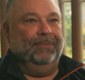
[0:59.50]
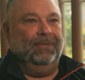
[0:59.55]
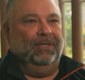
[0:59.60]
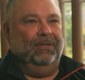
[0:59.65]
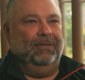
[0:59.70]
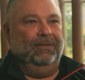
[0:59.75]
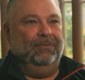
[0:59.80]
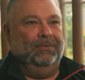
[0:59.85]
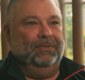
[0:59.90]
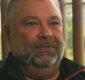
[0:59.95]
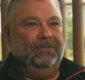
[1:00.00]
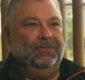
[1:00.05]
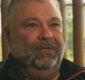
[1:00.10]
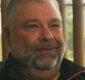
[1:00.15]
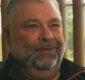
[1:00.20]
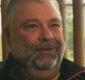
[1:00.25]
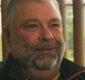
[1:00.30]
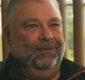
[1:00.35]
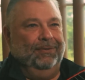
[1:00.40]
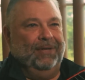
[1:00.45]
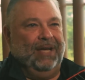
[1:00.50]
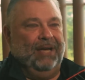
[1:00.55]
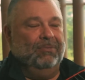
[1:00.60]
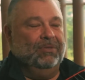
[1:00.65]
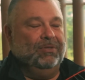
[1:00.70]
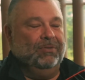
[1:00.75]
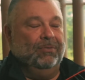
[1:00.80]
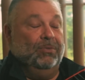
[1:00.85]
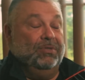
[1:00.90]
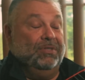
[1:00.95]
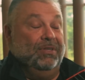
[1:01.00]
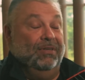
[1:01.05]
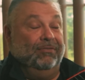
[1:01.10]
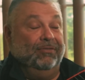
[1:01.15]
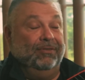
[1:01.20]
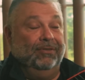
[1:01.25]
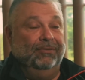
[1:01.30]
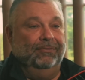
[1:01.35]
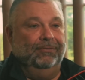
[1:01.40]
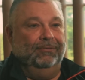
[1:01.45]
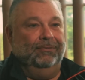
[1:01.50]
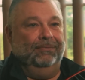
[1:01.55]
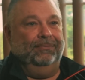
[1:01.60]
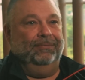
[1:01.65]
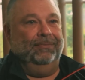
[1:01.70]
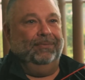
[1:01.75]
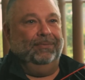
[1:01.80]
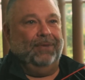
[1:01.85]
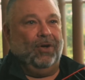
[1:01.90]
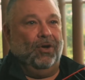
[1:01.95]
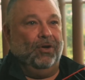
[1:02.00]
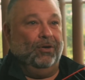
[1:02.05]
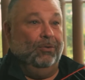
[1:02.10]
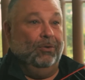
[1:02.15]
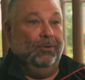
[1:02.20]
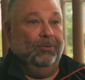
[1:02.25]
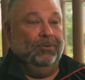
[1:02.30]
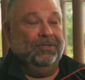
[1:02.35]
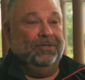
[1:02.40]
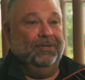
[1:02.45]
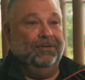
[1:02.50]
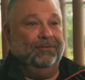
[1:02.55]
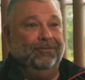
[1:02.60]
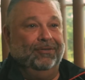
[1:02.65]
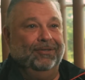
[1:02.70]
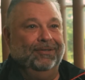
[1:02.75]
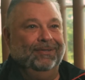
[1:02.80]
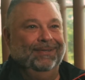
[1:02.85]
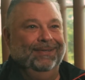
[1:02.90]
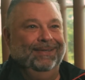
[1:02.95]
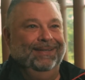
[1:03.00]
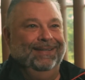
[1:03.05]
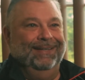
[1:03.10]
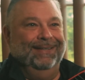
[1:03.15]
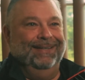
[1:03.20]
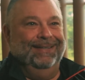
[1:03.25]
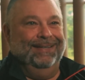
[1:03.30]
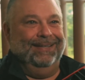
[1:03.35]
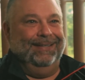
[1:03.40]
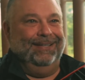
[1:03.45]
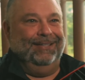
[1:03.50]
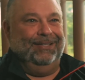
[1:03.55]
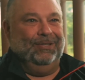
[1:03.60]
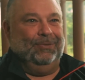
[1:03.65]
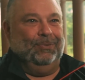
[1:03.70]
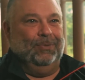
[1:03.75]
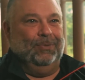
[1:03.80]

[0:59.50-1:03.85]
And it was, Abbotsford was different, Ottawa was different. It just